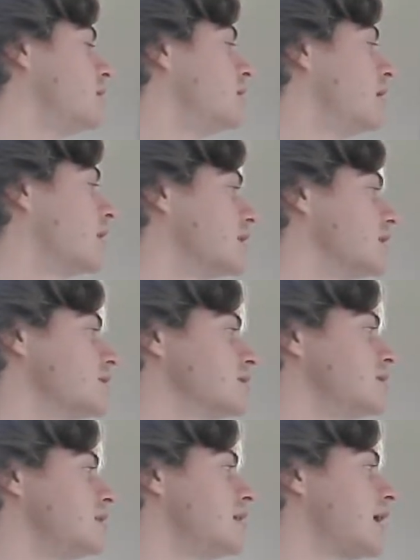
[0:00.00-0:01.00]
against
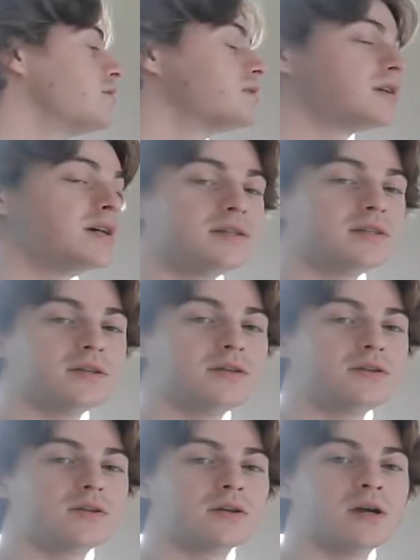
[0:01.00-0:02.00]
the outside
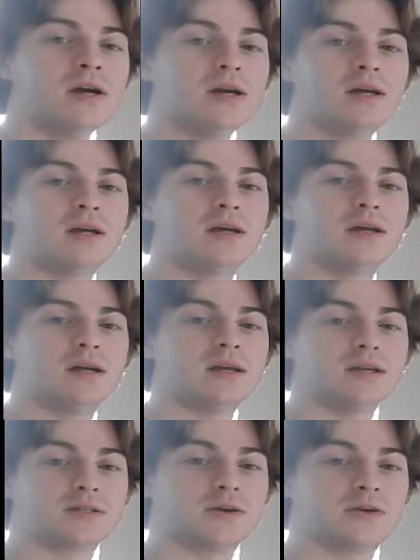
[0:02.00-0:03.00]
cylinder
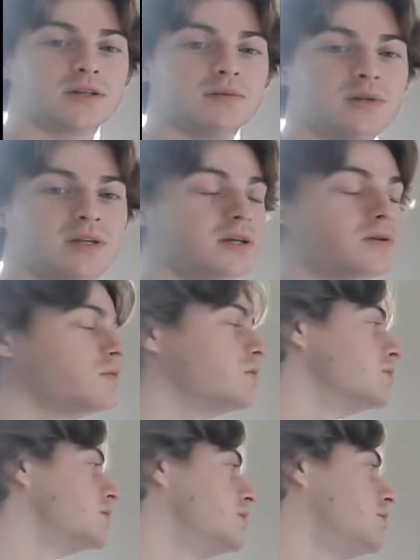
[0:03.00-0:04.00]
is going to be equal to the